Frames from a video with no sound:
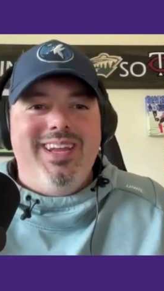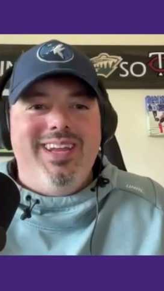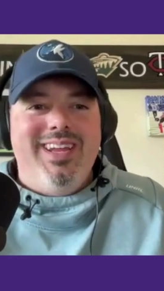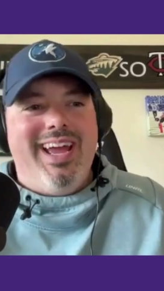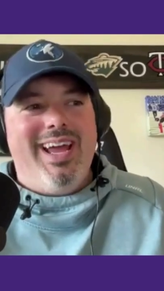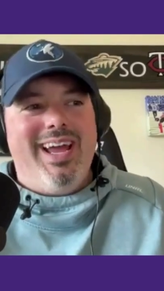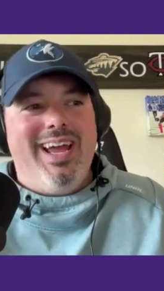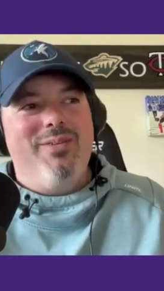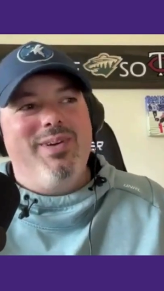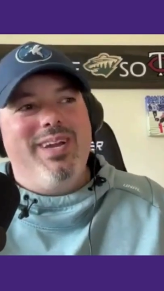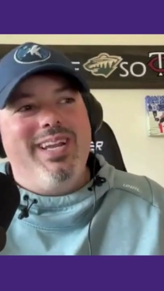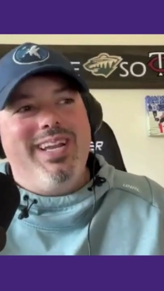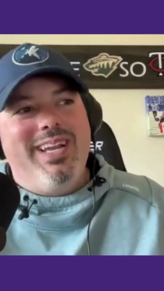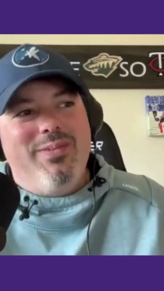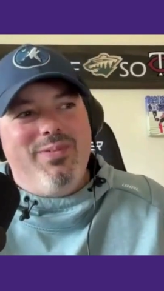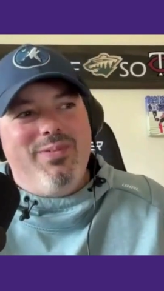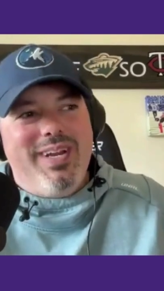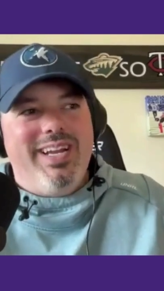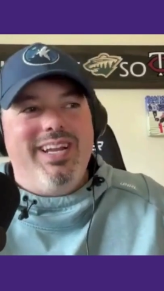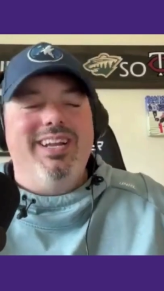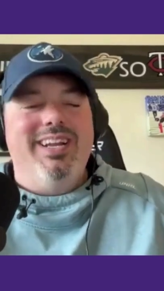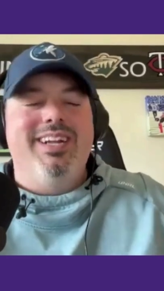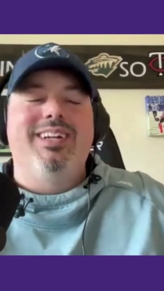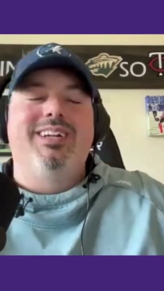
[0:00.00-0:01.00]
yeah, we
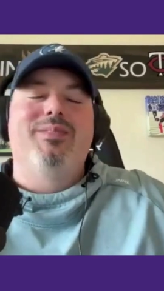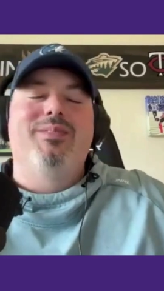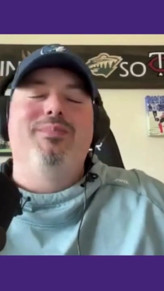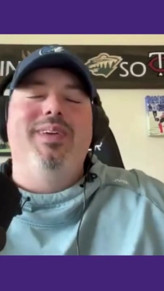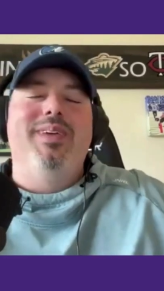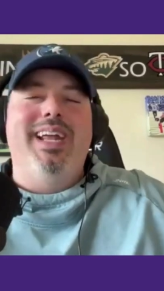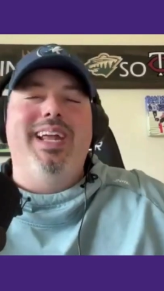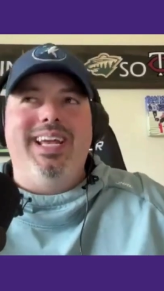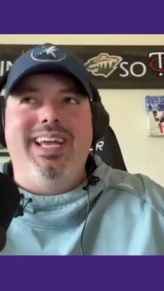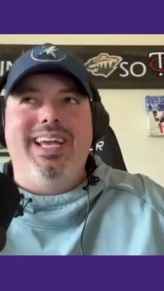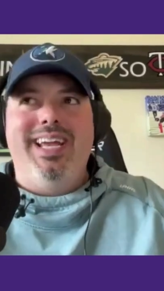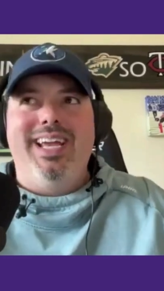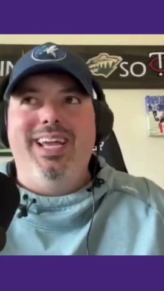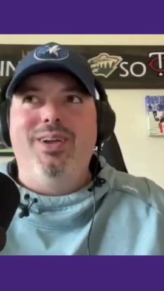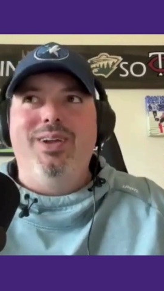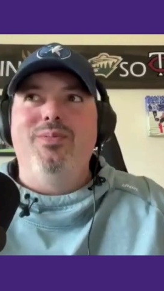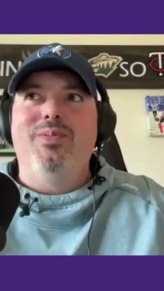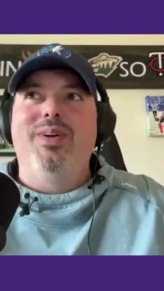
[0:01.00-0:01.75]
need a committee.